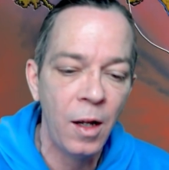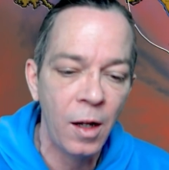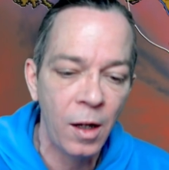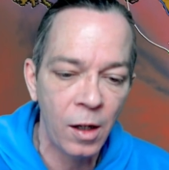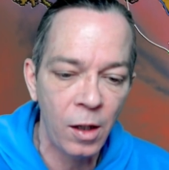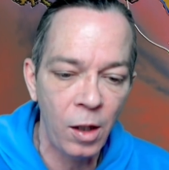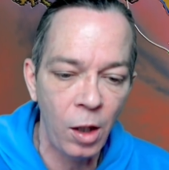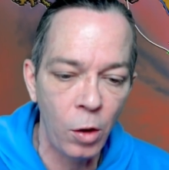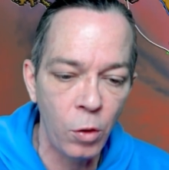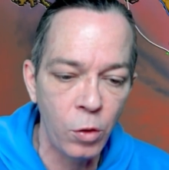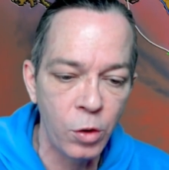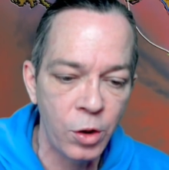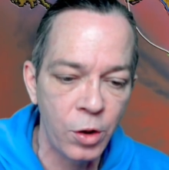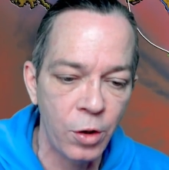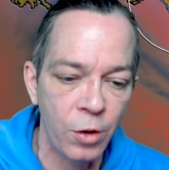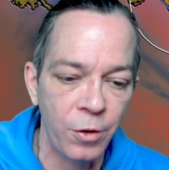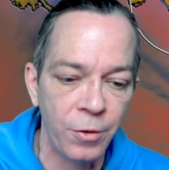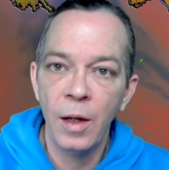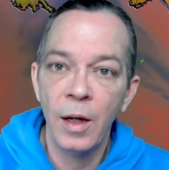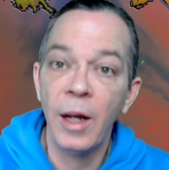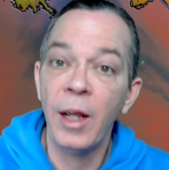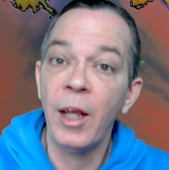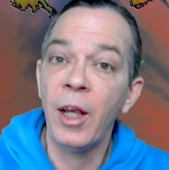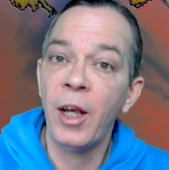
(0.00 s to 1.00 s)
closer.
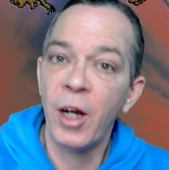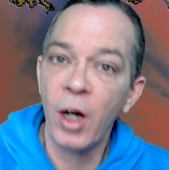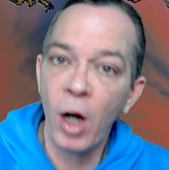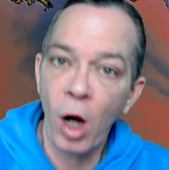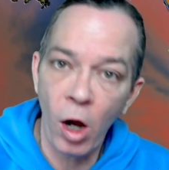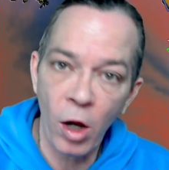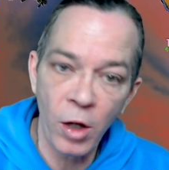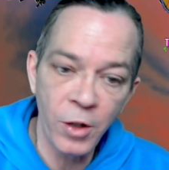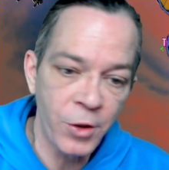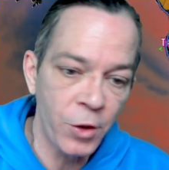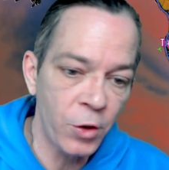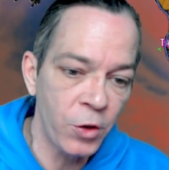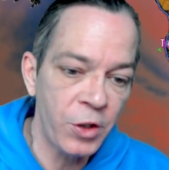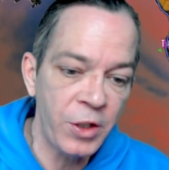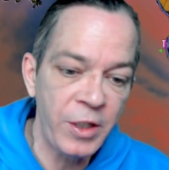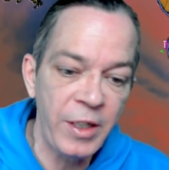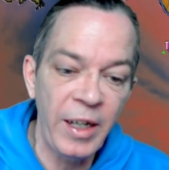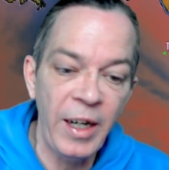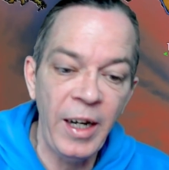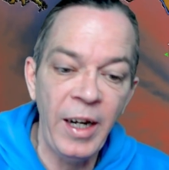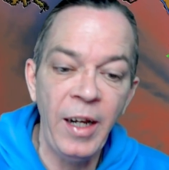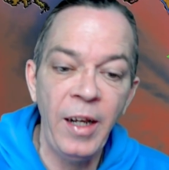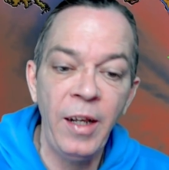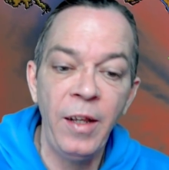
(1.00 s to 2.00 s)
Now you can also
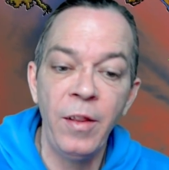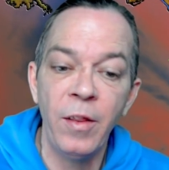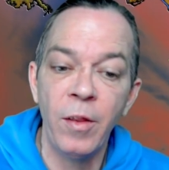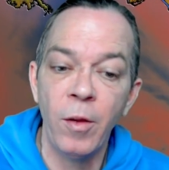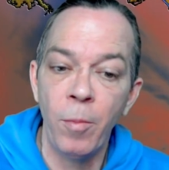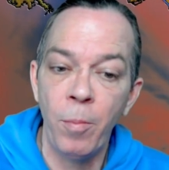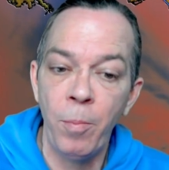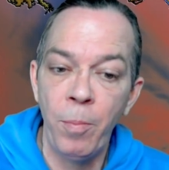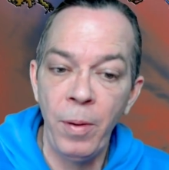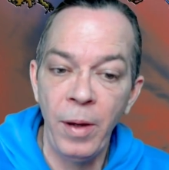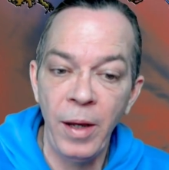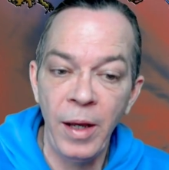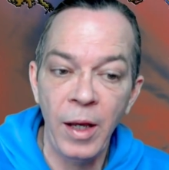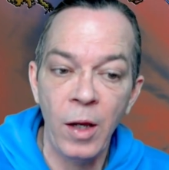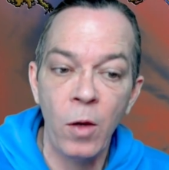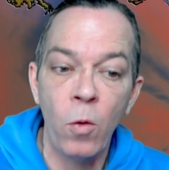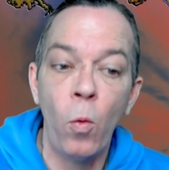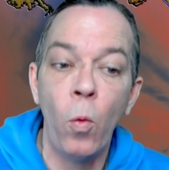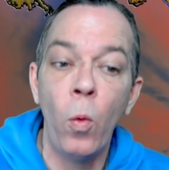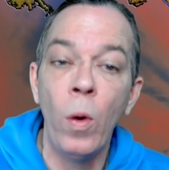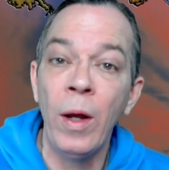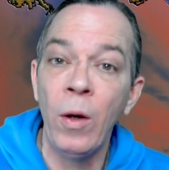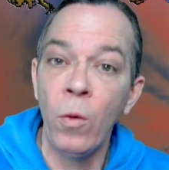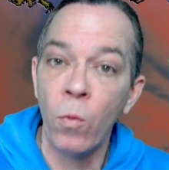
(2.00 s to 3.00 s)
see the big
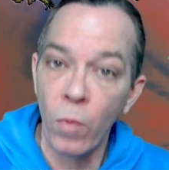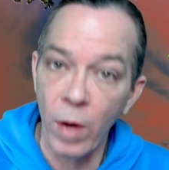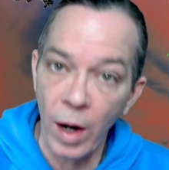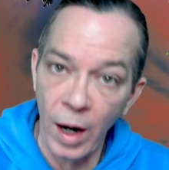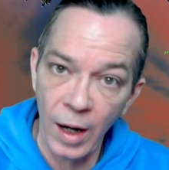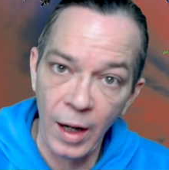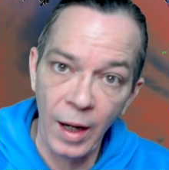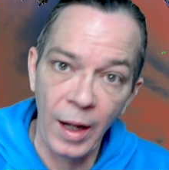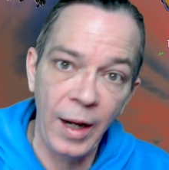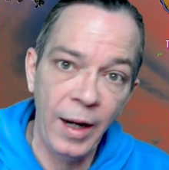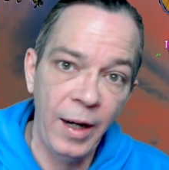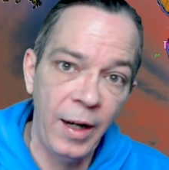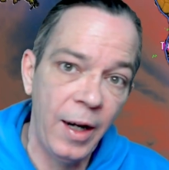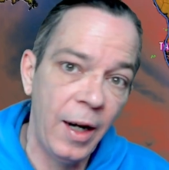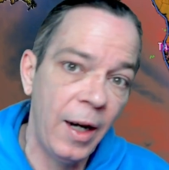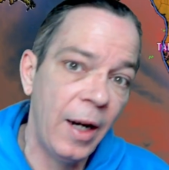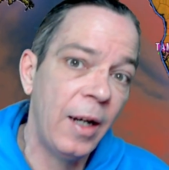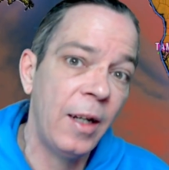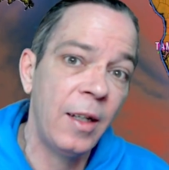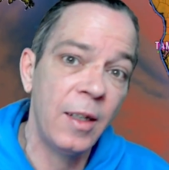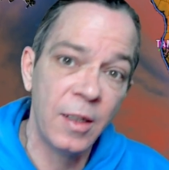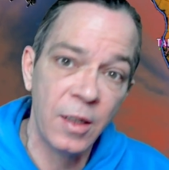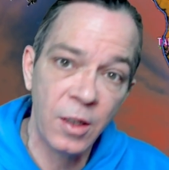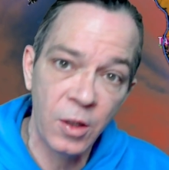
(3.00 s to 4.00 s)
wind rally
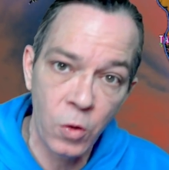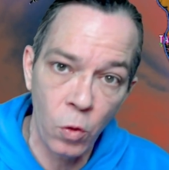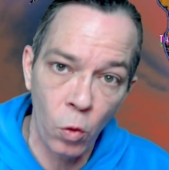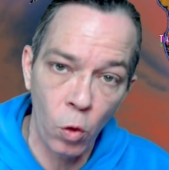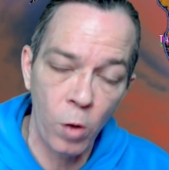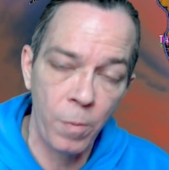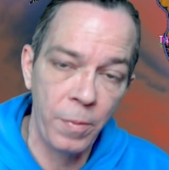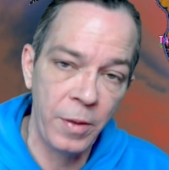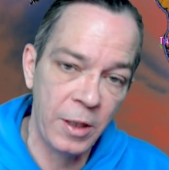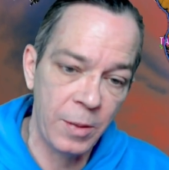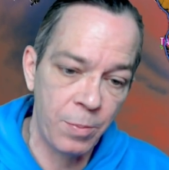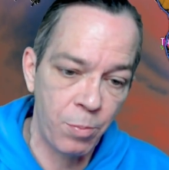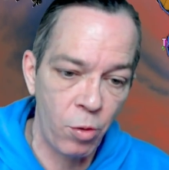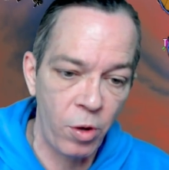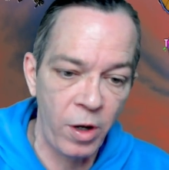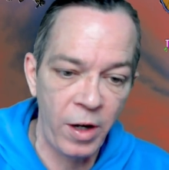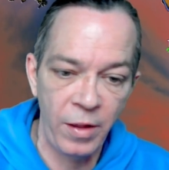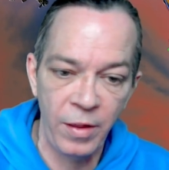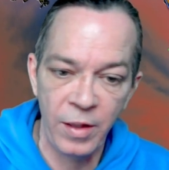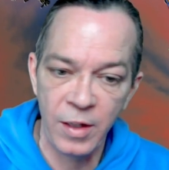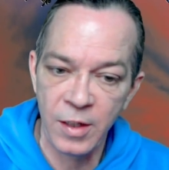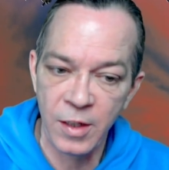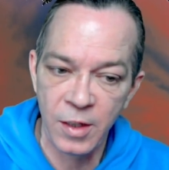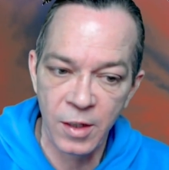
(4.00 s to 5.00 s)
that this storm is
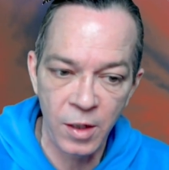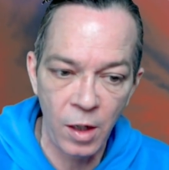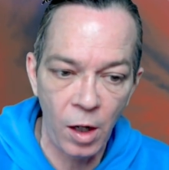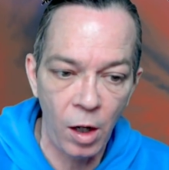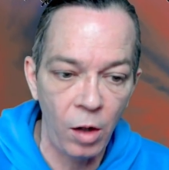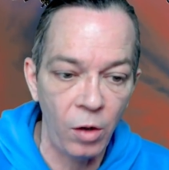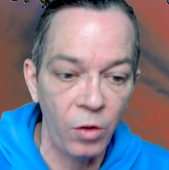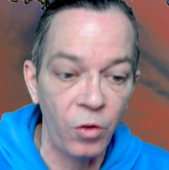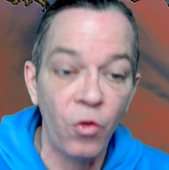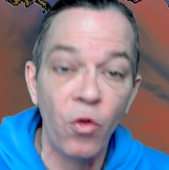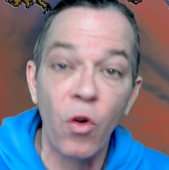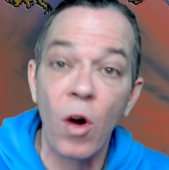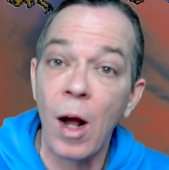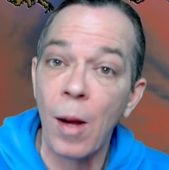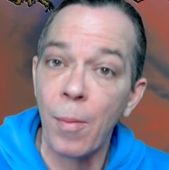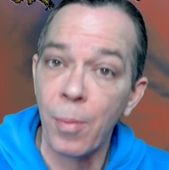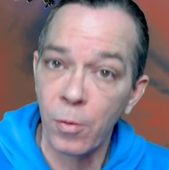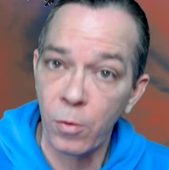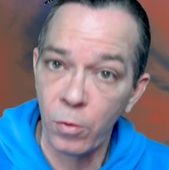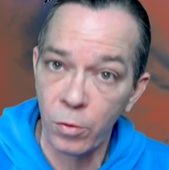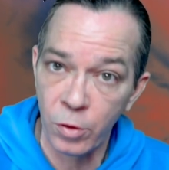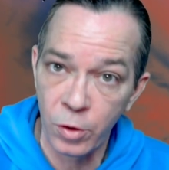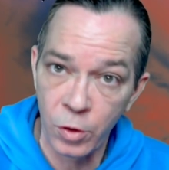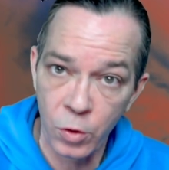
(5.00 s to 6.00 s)
bringing. This is all
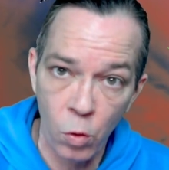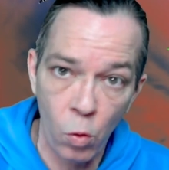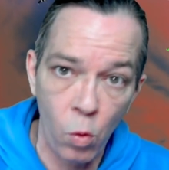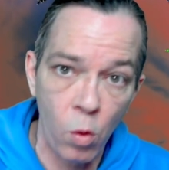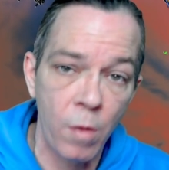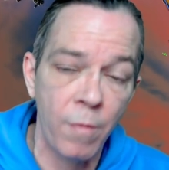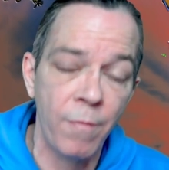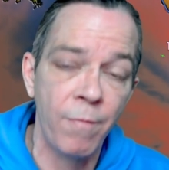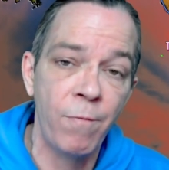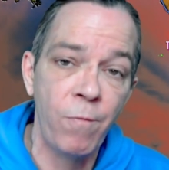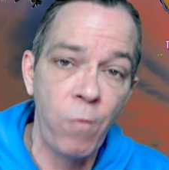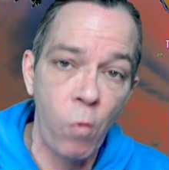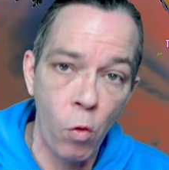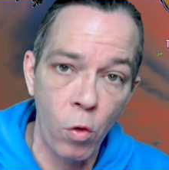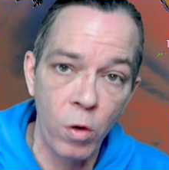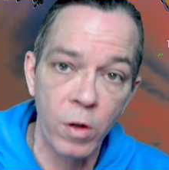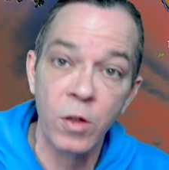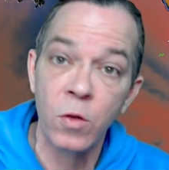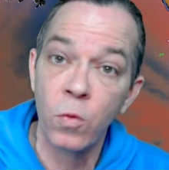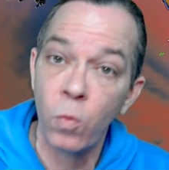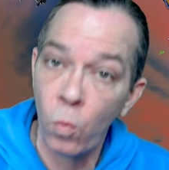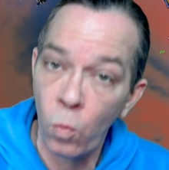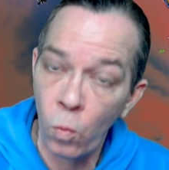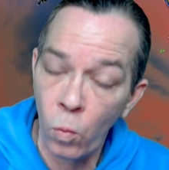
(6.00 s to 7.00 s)
tropical storm
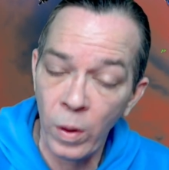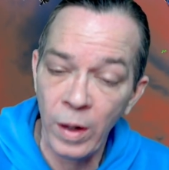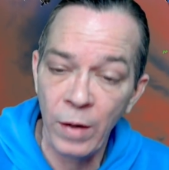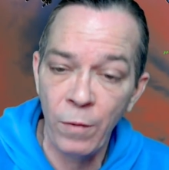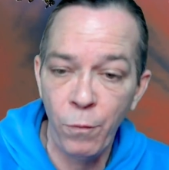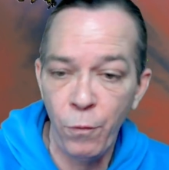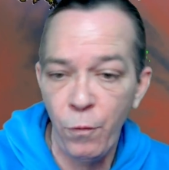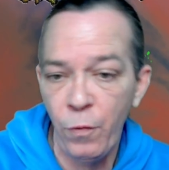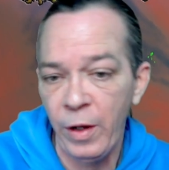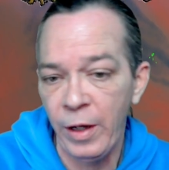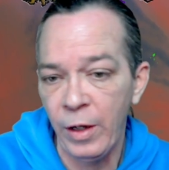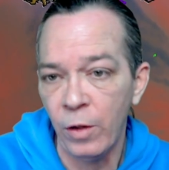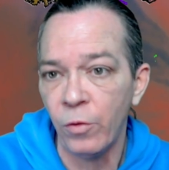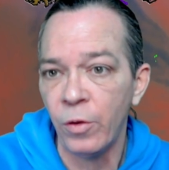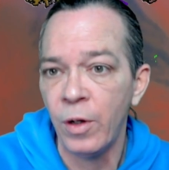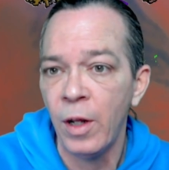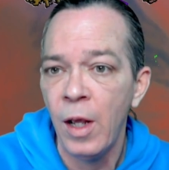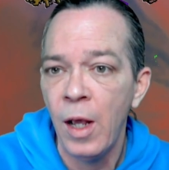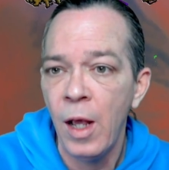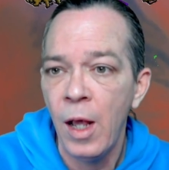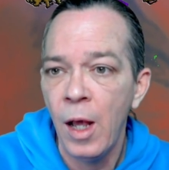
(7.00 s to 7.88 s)
force wind field.